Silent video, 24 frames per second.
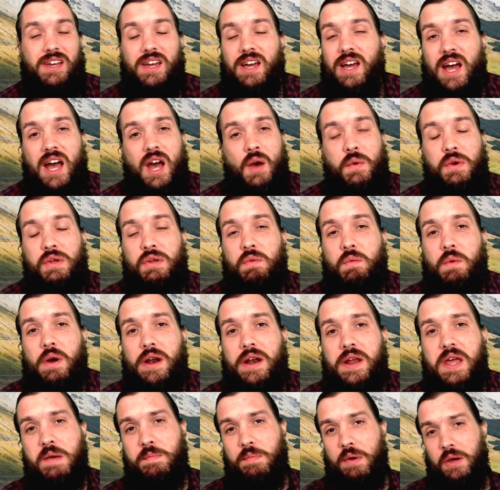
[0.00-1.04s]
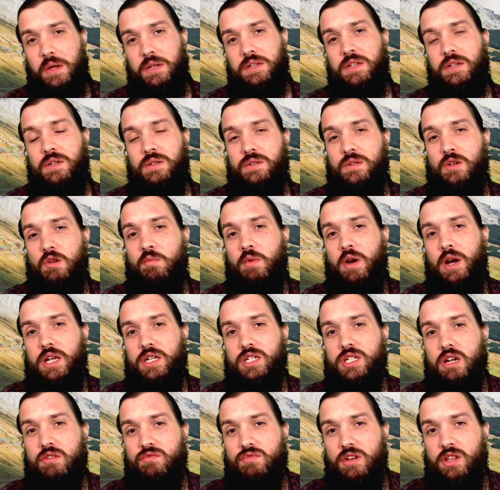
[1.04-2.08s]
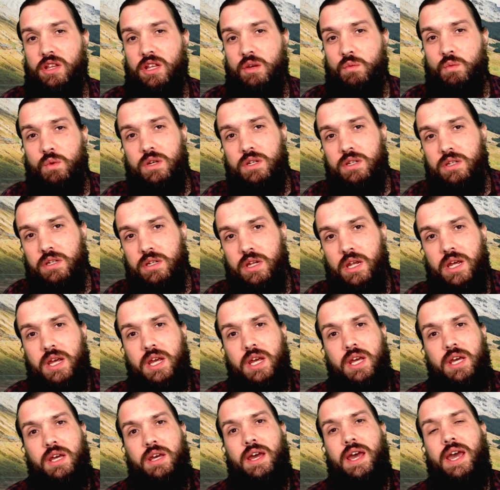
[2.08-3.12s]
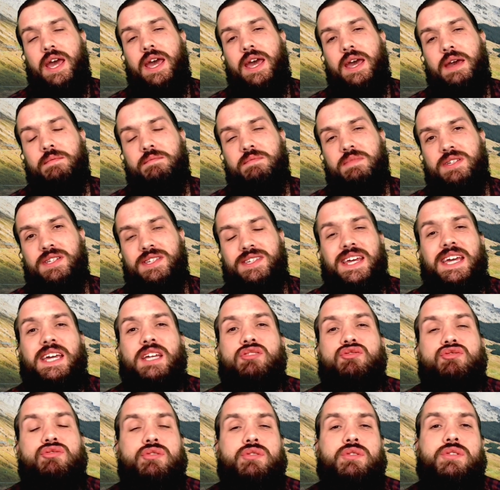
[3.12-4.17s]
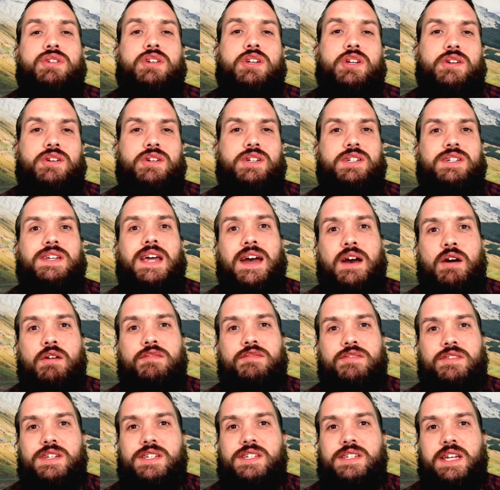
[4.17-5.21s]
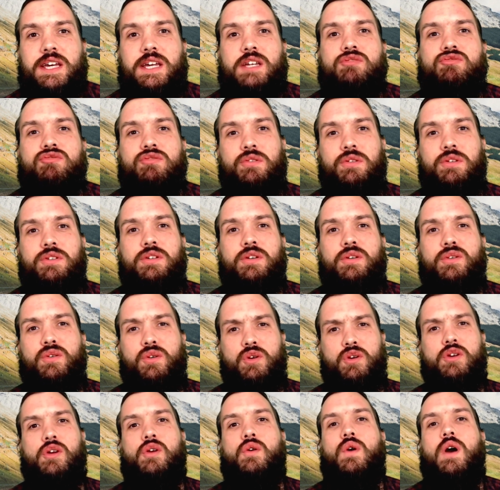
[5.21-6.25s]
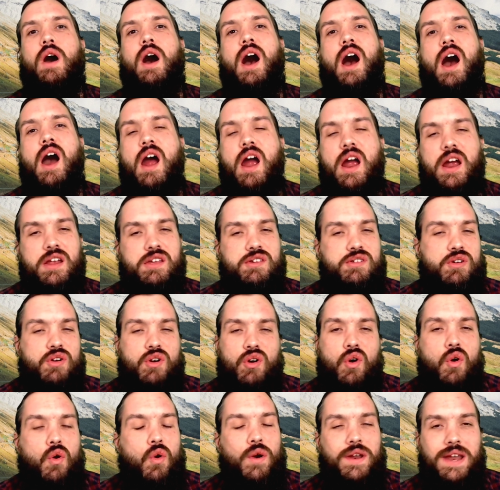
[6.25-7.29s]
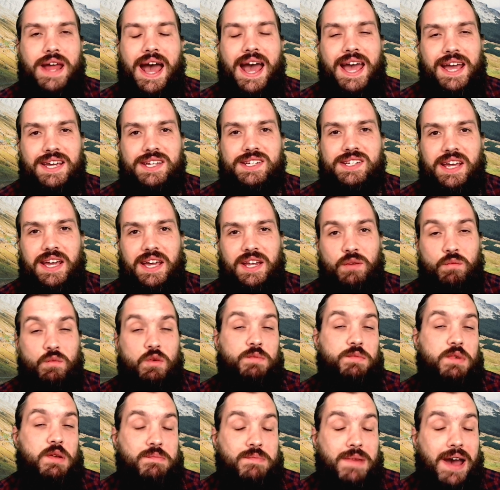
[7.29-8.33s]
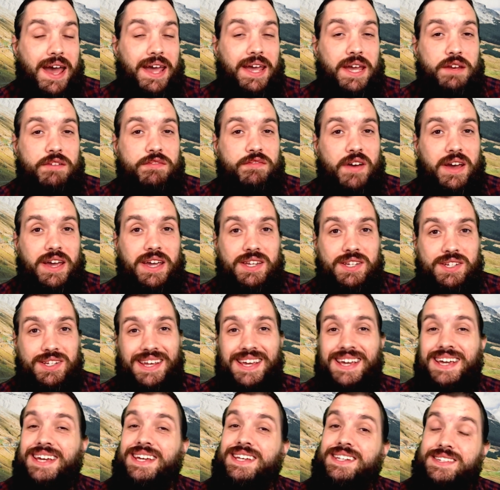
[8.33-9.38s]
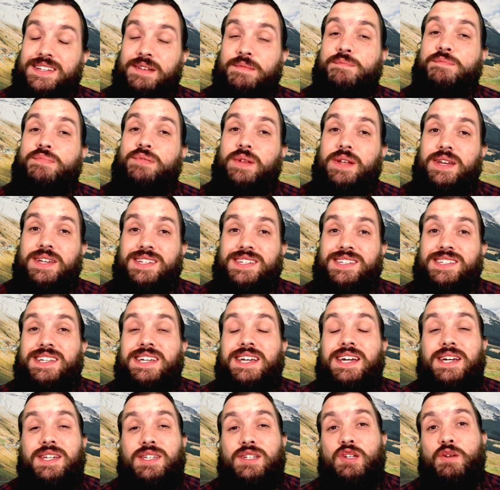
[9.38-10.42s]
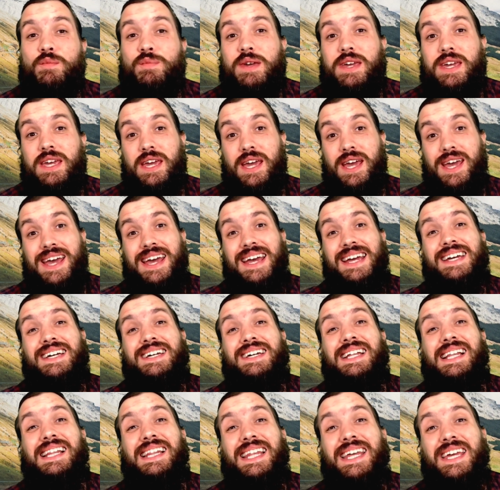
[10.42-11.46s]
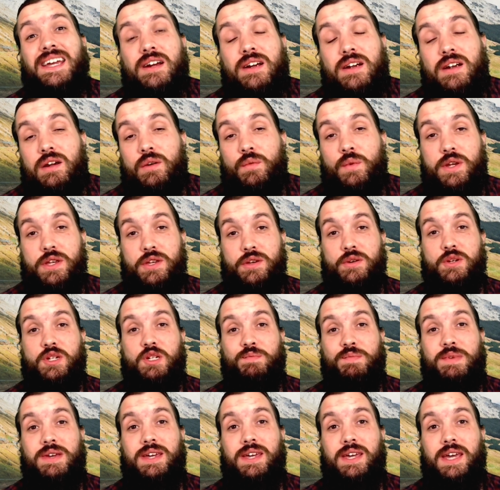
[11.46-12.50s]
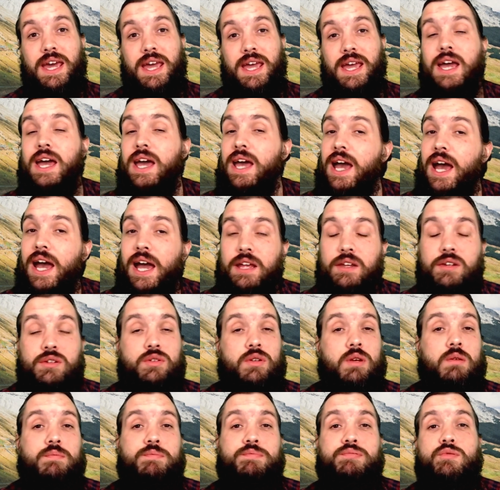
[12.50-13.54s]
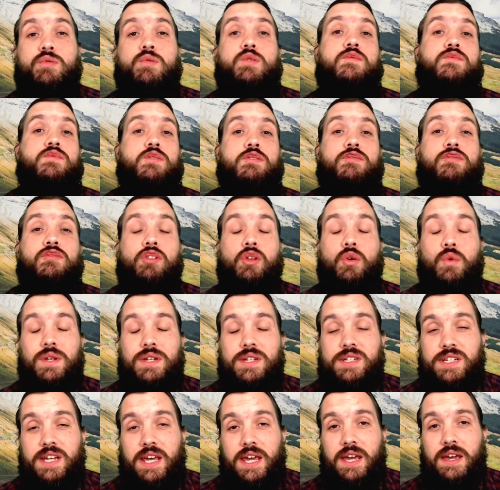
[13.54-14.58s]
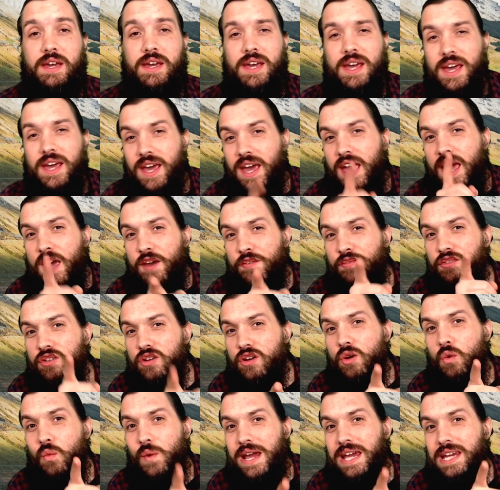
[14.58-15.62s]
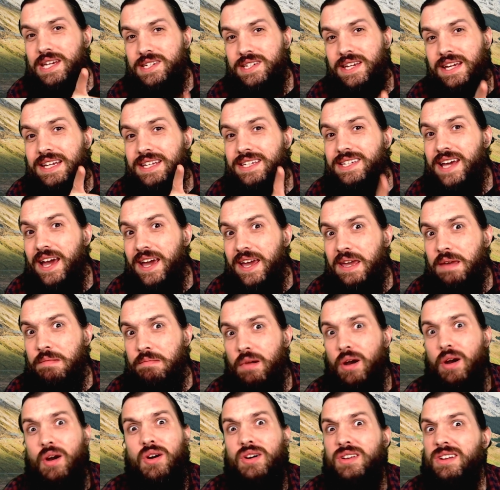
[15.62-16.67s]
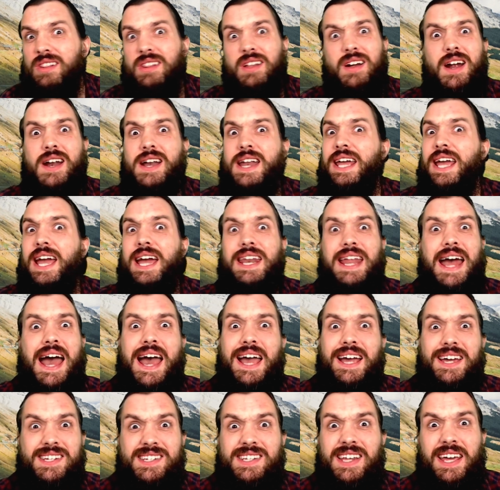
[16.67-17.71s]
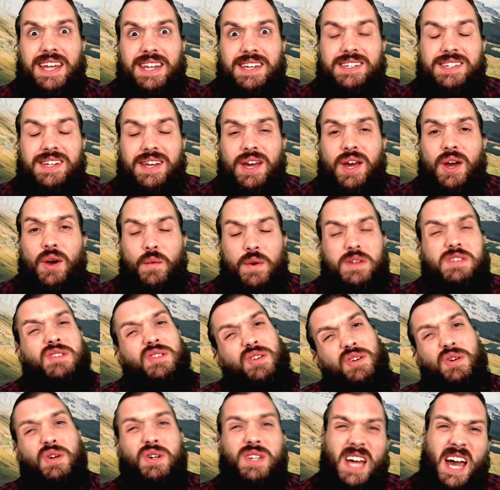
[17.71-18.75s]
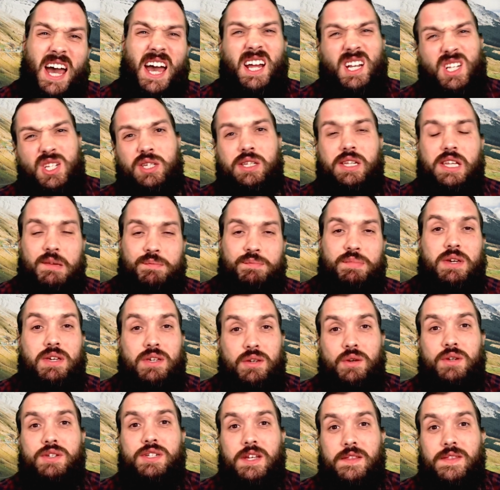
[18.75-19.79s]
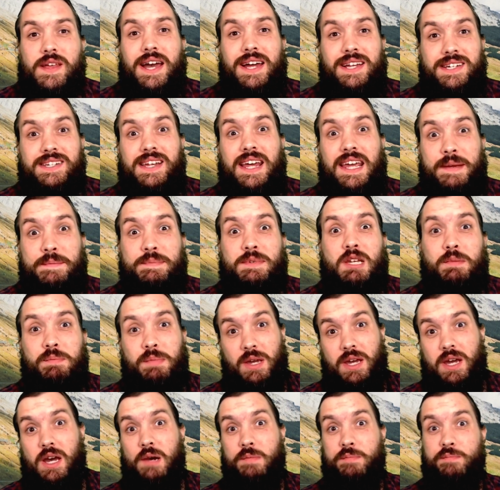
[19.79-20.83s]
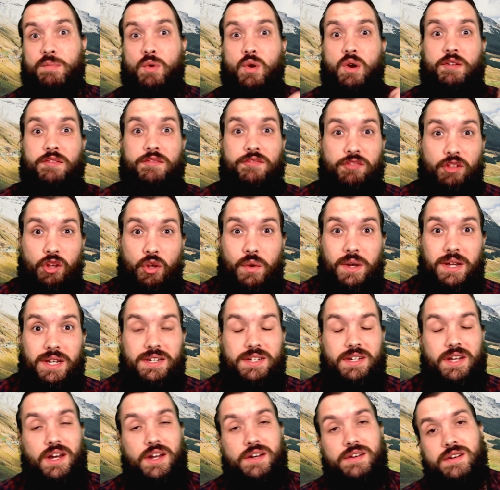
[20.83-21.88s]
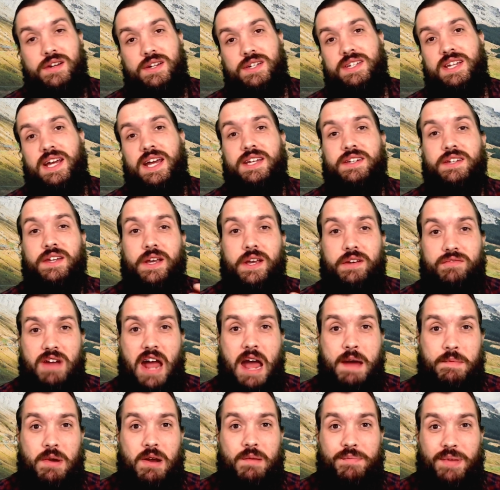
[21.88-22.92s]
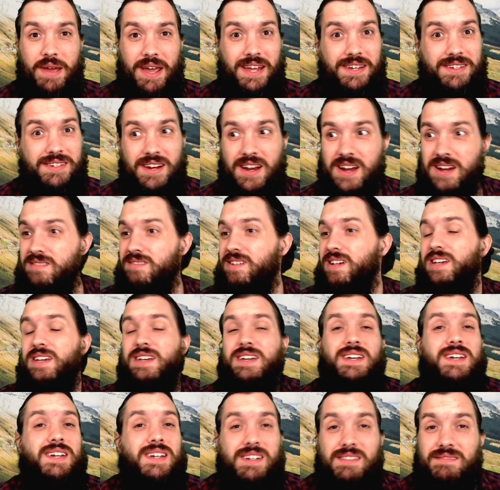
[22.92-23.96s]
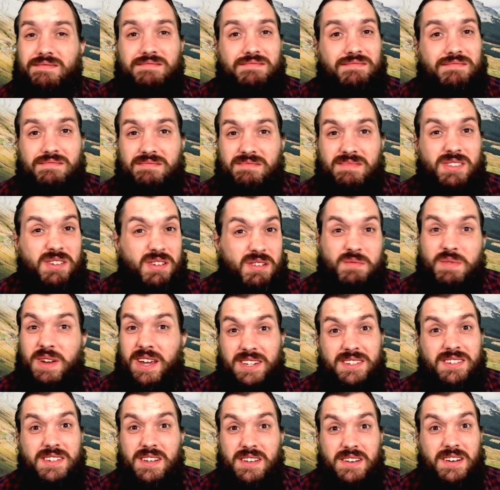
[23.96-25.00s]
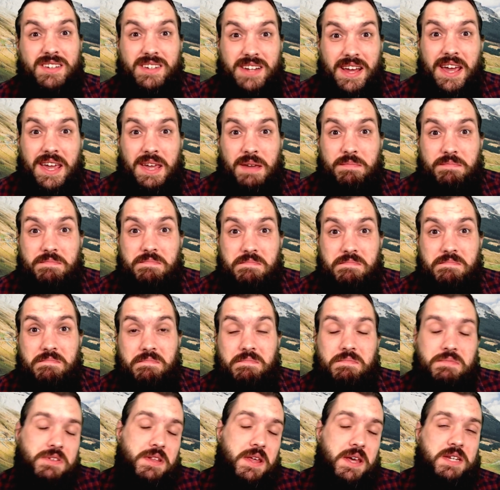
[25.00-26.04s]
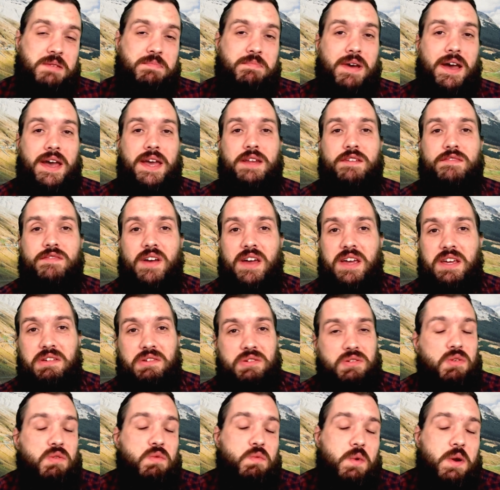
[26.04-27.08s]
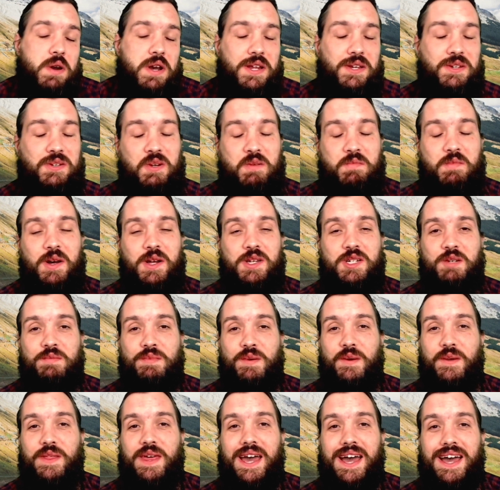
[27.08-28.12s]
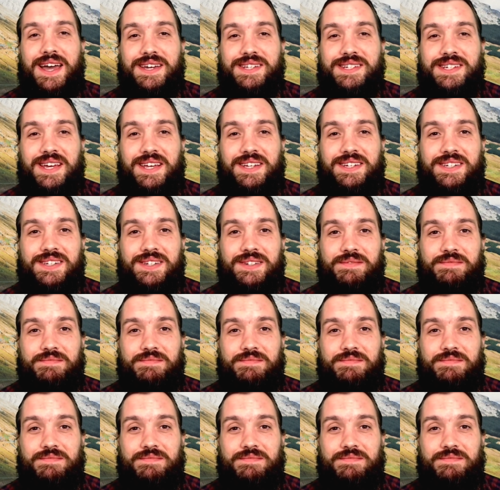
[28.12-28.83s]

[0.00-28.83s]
I wouldn't worry about it so much. I really wouldn't. Stay true to yourself and stay true to who you are, and your own accent would be my advice. Simply seek to be clear when you're speaking and to improve your fluency. If you're wasting time on learning an accent when you could actually be using that time to become more fluent, understanding grammar better, you're wasting your time. So that's my advice. Don't worry too much about the accent.